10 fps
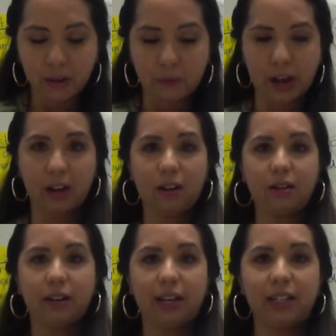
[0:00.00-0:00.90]

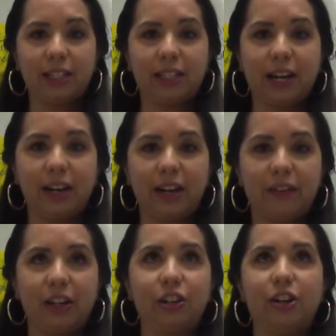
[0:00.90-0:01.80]
Well, instead of,
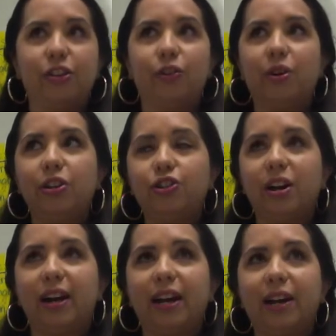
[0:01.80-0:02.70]
you know, you want to
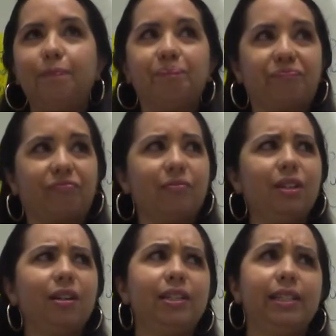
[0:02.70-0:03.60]
try
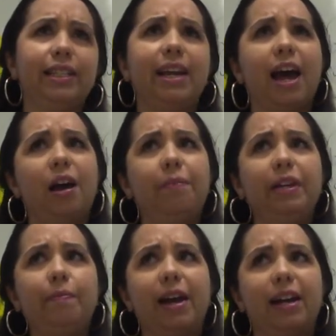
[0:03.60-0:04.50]
to see how
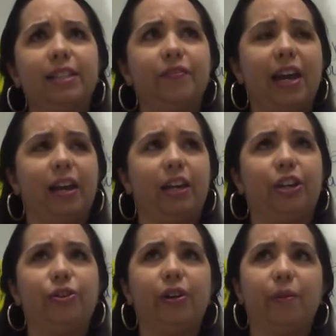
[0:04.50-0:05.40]
many bags of candy
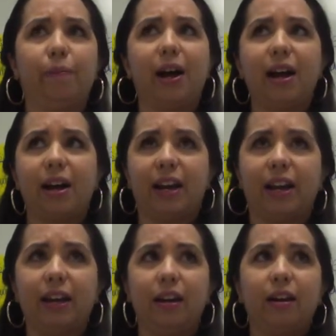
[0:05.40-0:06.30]
you can
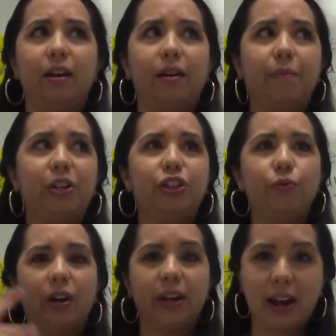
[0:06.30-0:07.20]
buy, but you
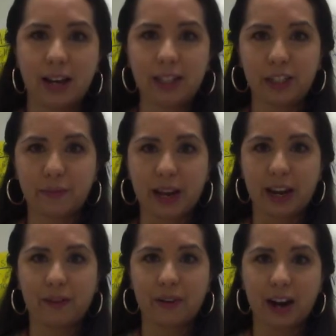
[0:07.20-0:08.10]
want to
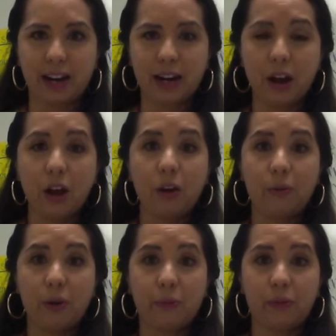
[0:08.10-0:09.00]
estimate, right?
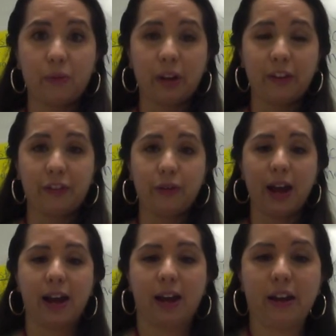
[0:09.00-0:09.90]
Well, if you
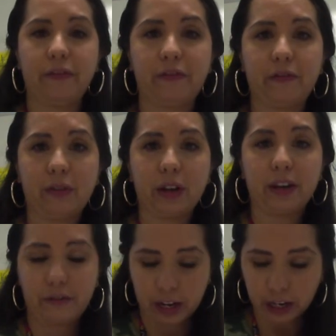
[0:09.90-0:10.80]
have if
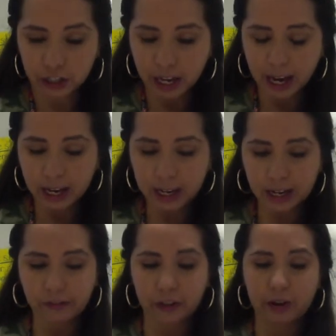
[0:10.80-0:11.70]

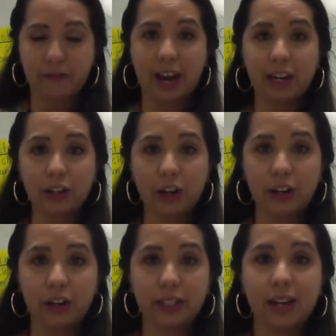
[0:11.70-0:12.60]
you have
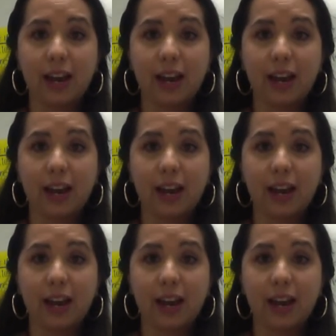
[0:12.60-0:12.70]
$8